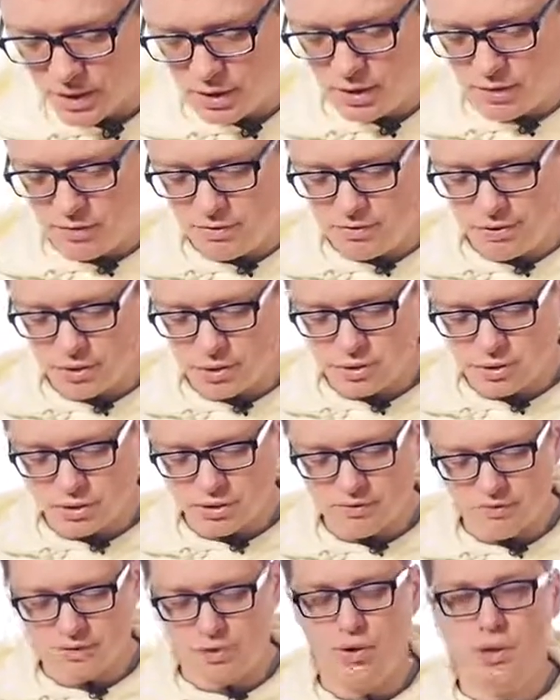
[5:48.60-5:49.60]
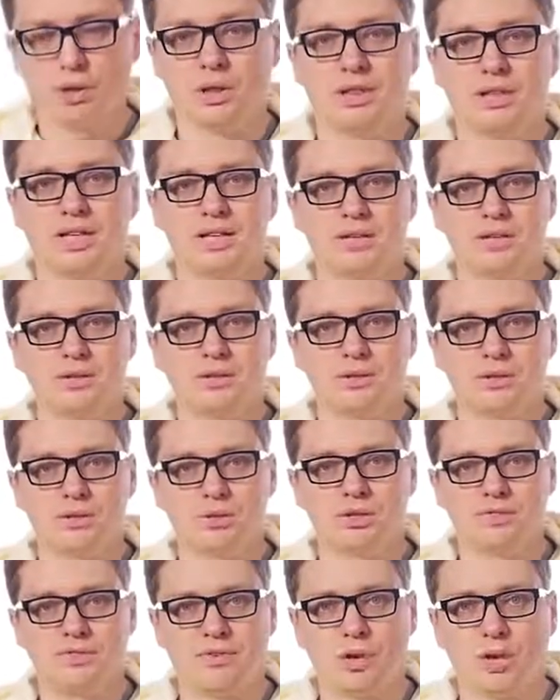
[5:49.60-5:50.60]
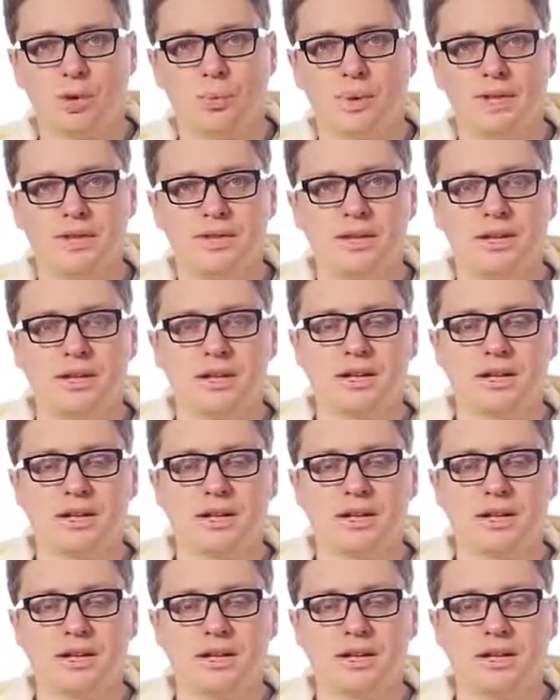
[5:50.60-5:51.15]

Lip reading: First of all, let's do the following.